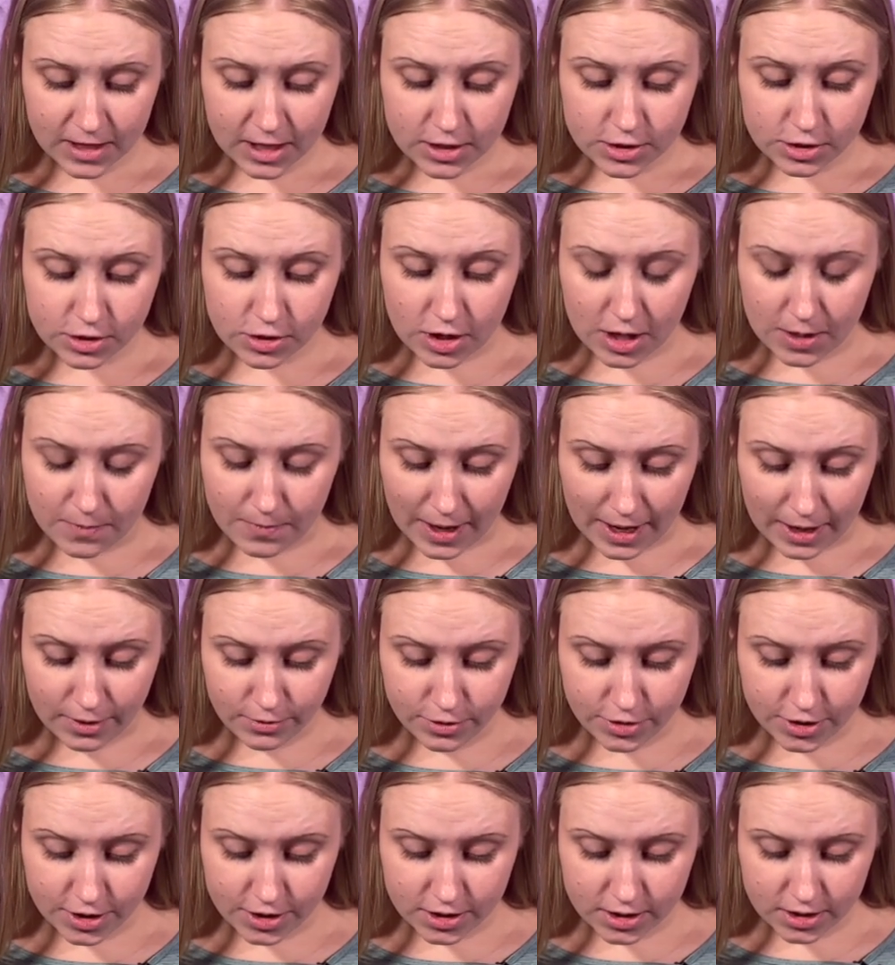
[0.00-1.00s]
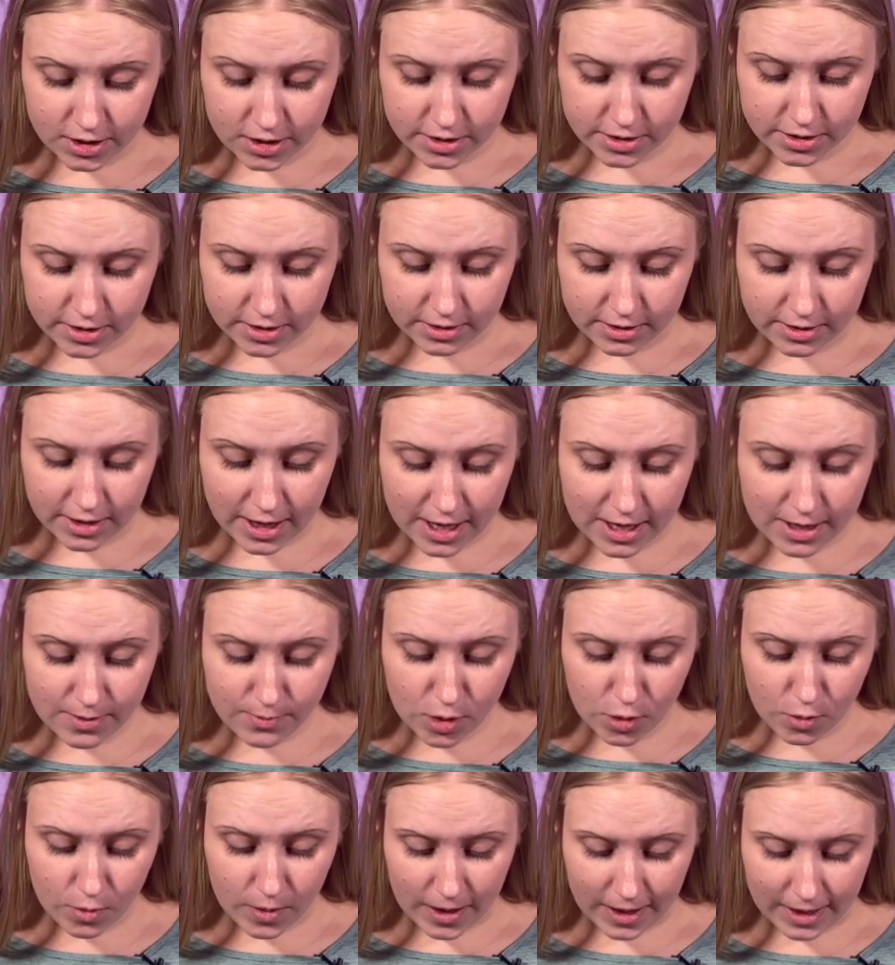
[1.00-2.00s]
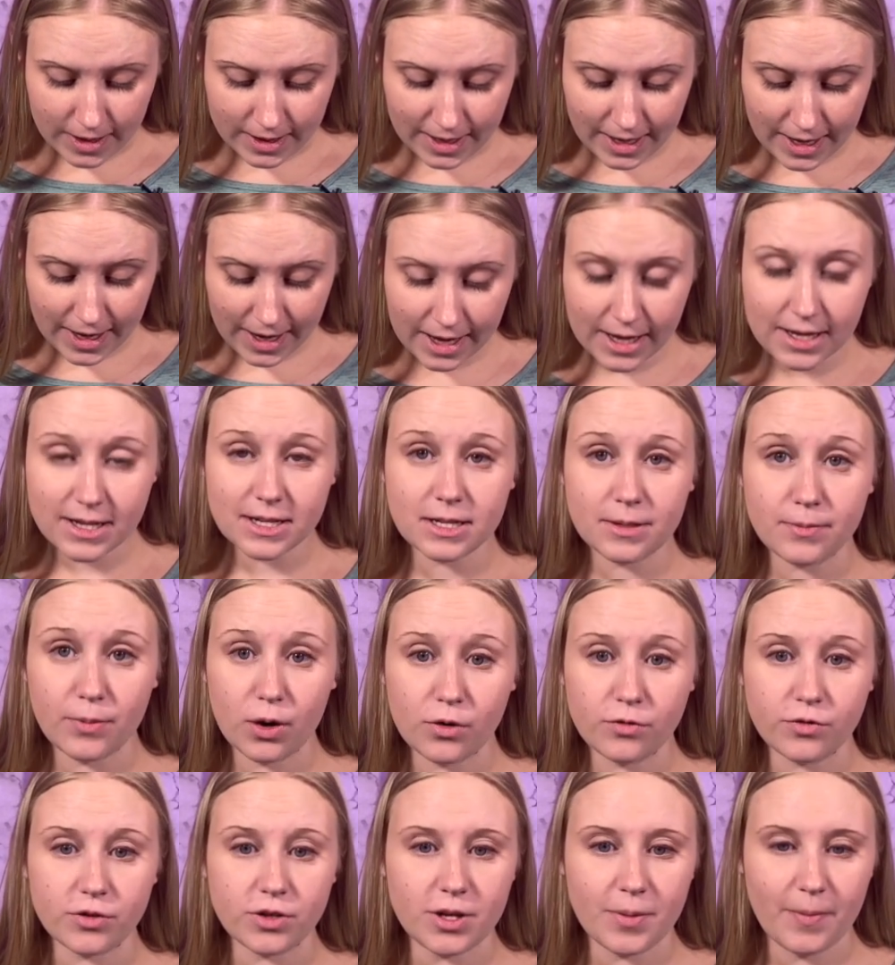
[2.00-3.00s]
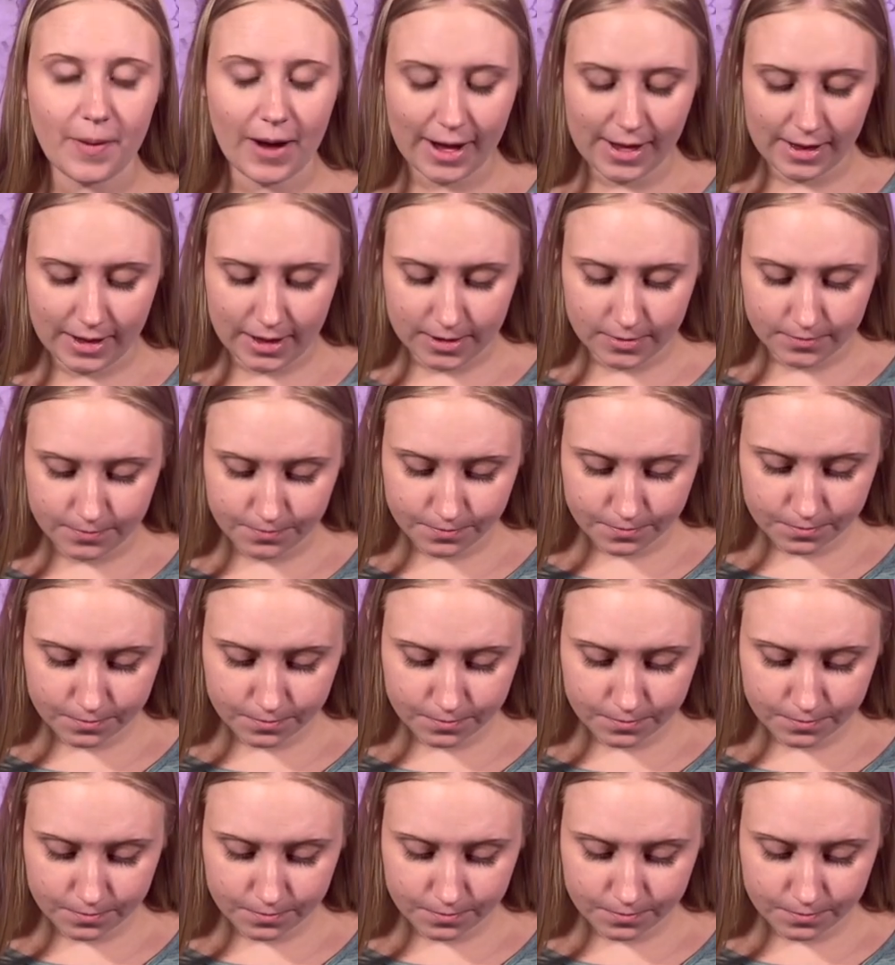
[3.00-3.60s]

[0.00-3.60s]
So they bound Jesus, led him away, and handed him over to Pilate.